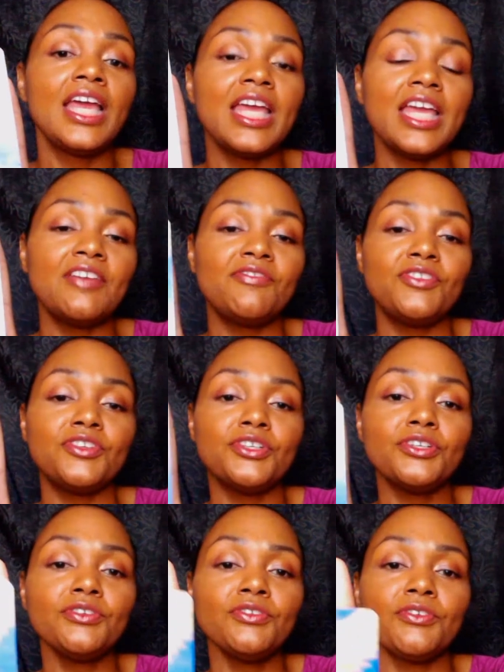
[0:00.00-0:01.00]
If
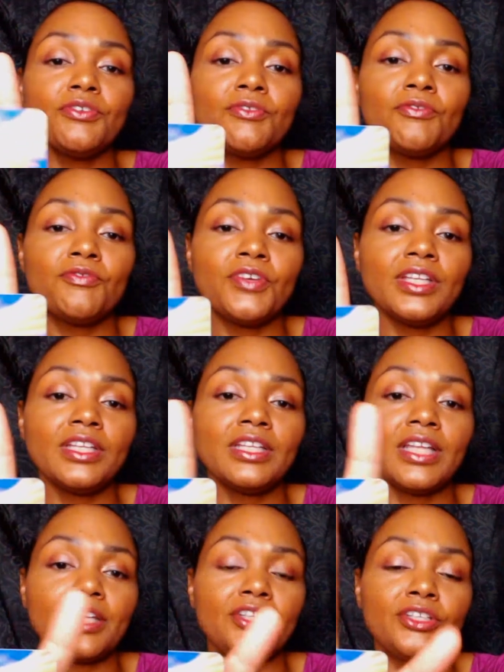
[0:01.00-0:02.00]
you're feeling
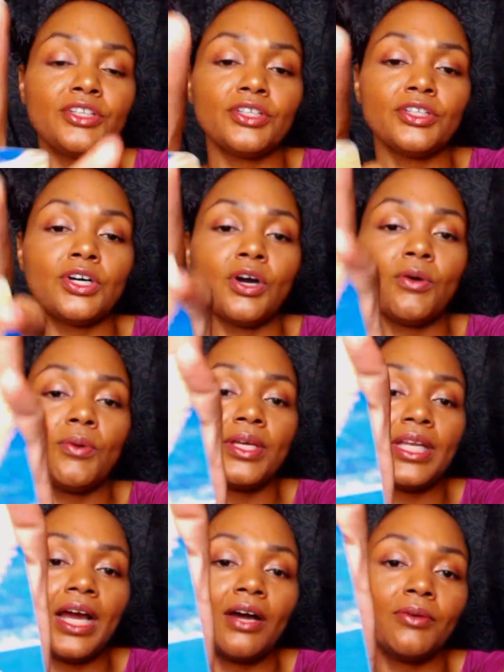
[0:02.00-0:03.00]
like you're
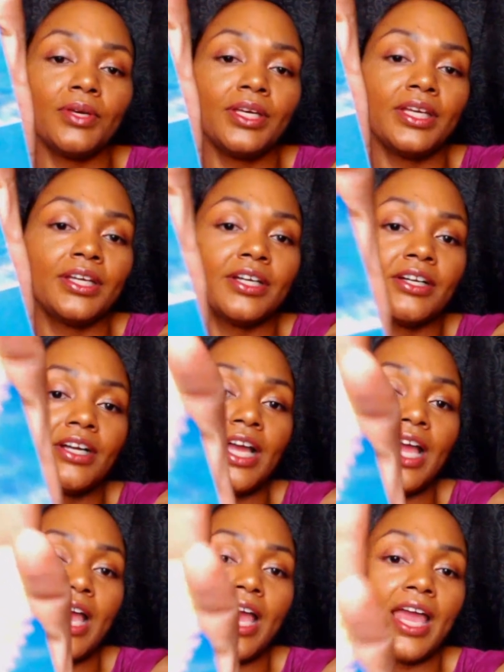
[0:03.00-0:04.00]
going out here
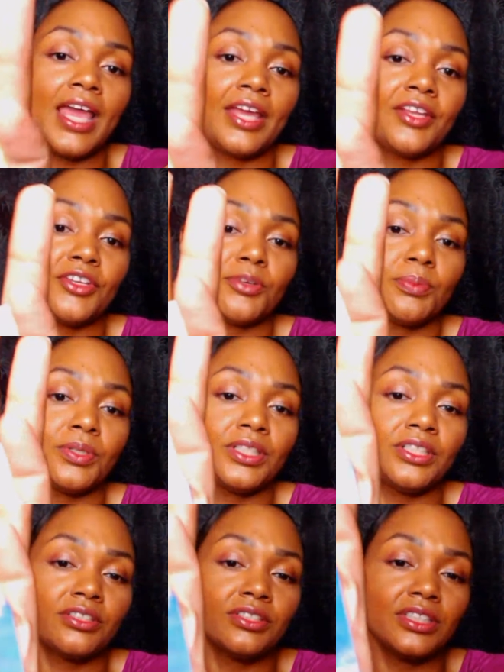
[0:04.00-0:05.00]
and you're putting
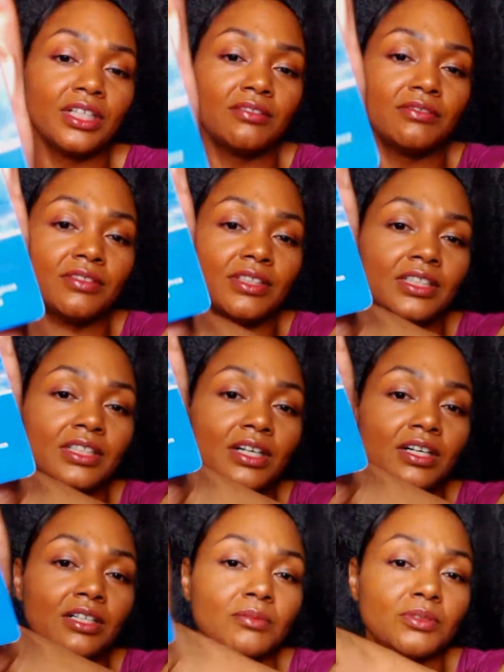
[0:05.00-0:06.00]
yourself in
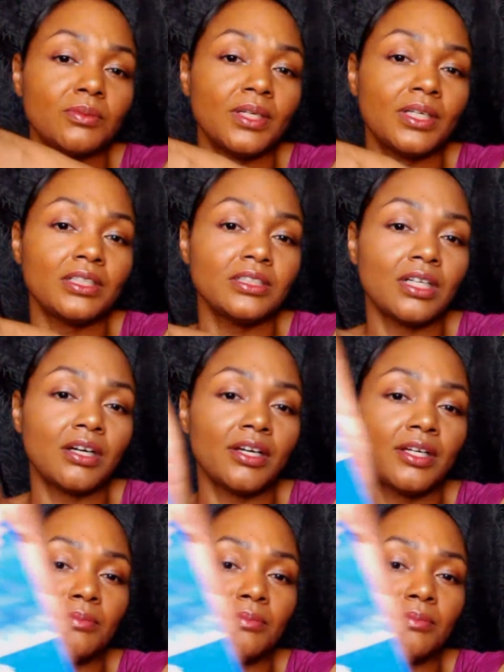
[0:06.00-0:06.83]
harm's way, sorry,